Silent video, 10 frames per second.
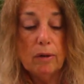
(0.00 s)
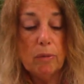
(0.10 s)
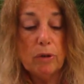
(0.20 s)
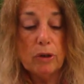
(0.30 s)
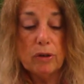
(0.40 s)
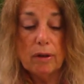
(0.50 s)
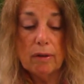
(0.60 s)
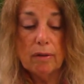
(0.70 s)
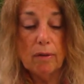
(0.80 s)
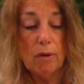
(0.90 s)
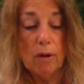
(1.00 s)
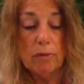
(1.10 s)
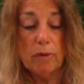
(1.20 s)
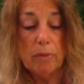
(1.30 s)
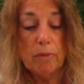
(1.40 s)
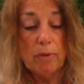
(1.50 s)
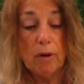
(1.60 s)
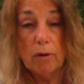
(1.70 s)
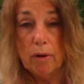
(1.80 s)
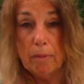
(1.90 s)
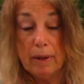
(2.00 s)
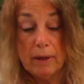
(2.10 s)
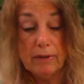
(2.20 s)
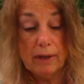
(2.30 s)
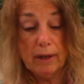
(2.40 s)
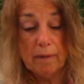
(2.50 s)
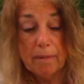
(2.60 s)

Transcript: which all of them are amazing,